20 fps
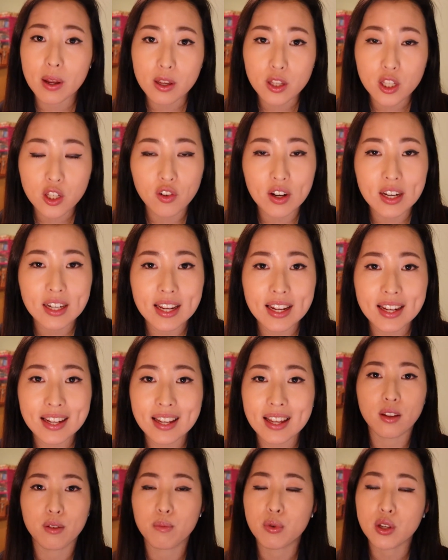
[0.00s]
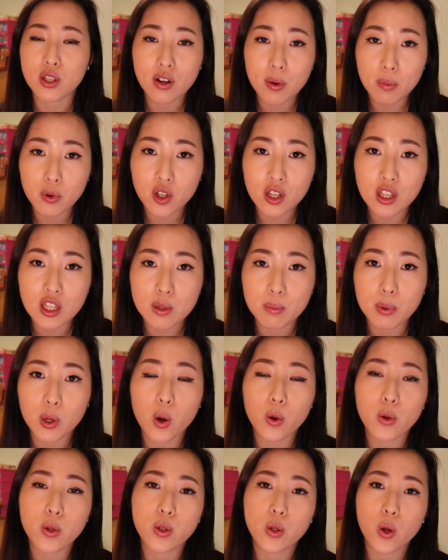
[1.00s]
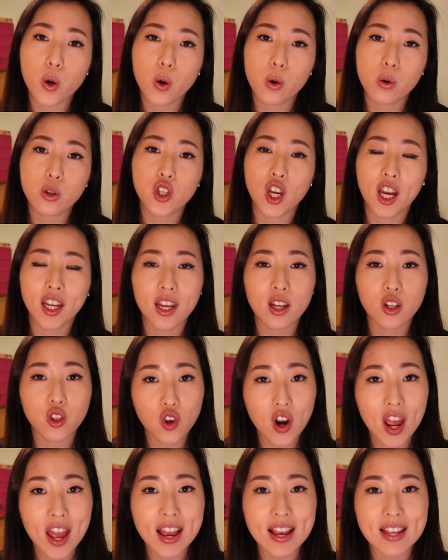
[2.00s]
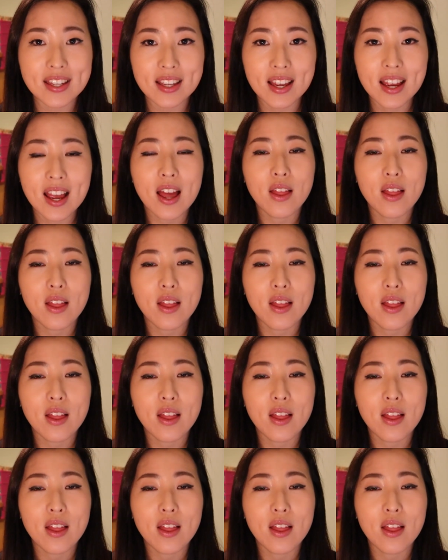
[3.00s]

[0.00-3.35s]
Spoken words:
screening prescriptions, but also checking trays.